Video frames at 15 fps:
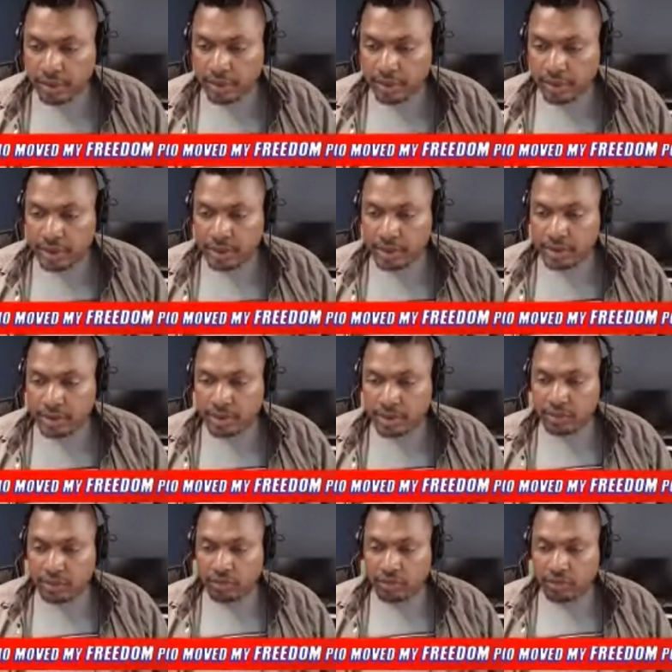this
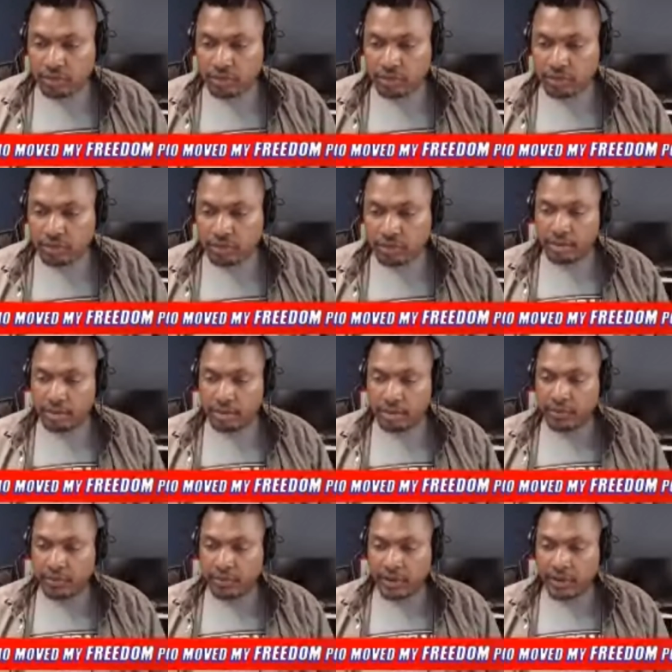really, really, really
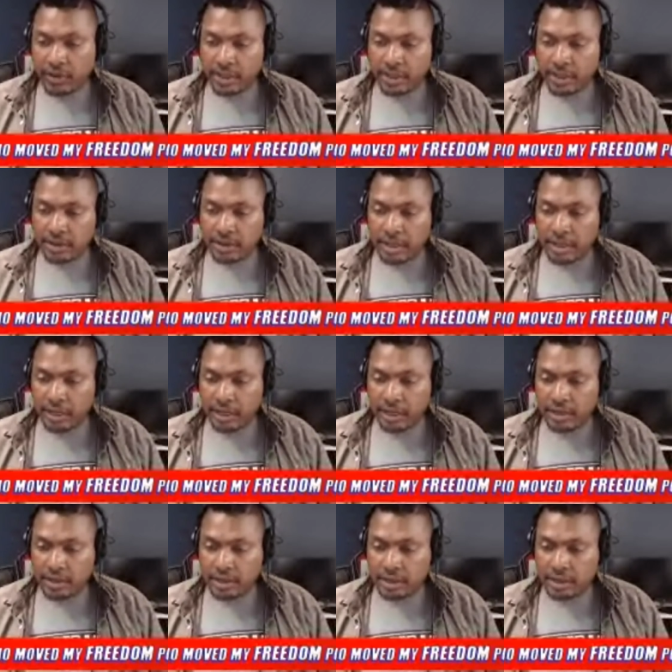fast
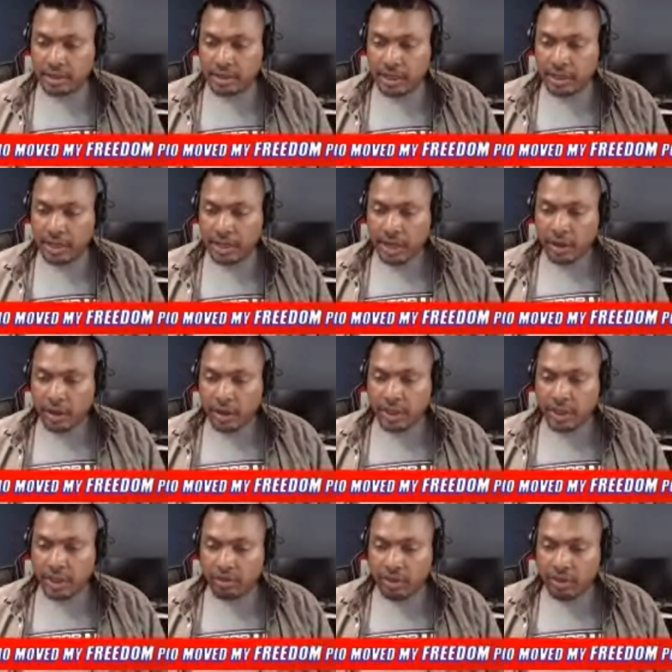and see. We
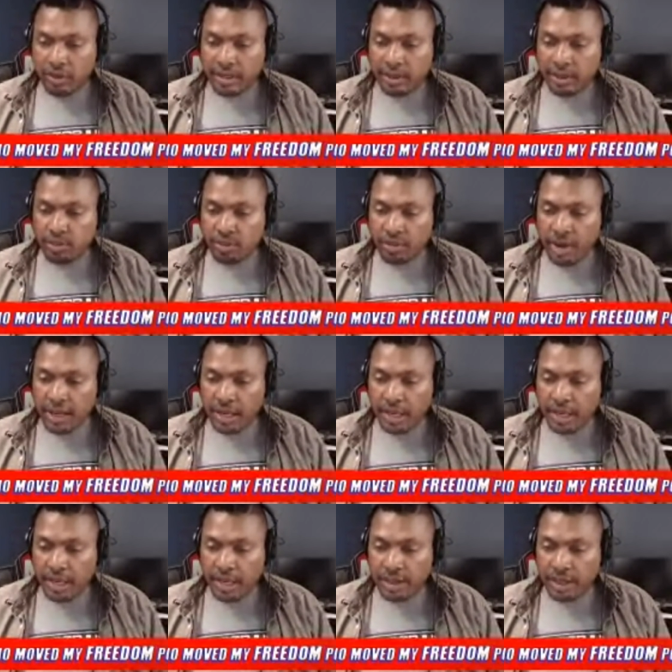got Rodney Breddy
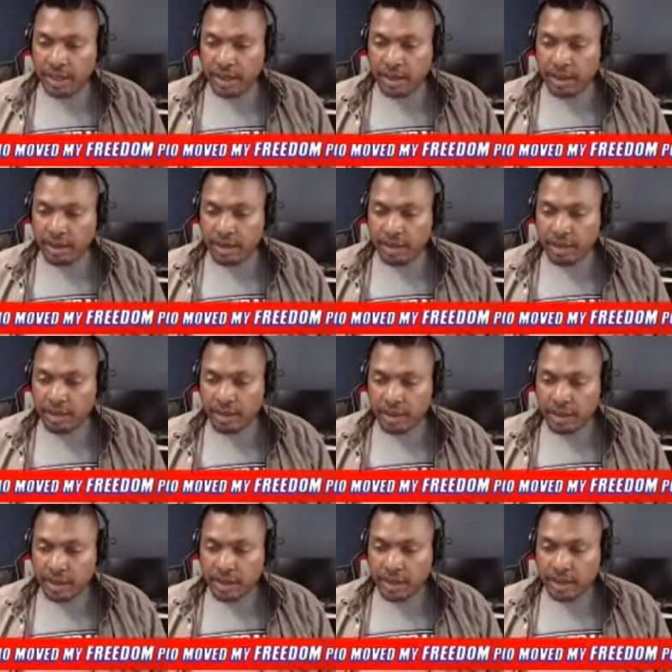in here,
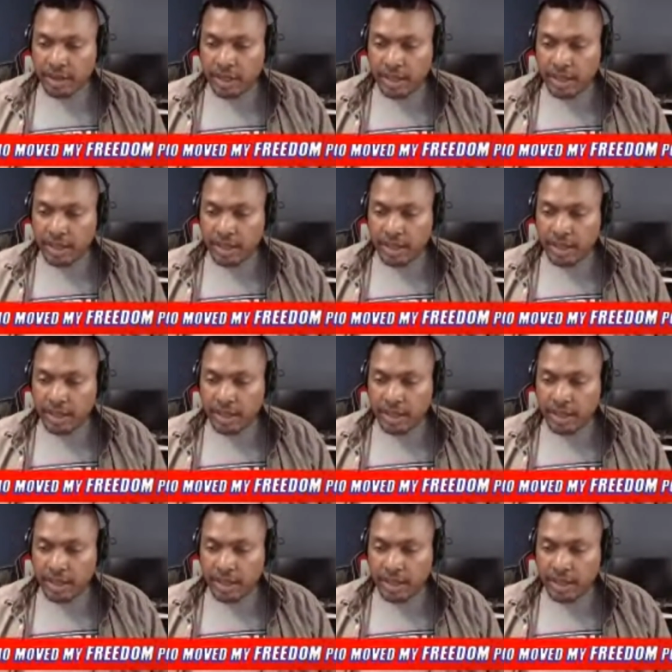the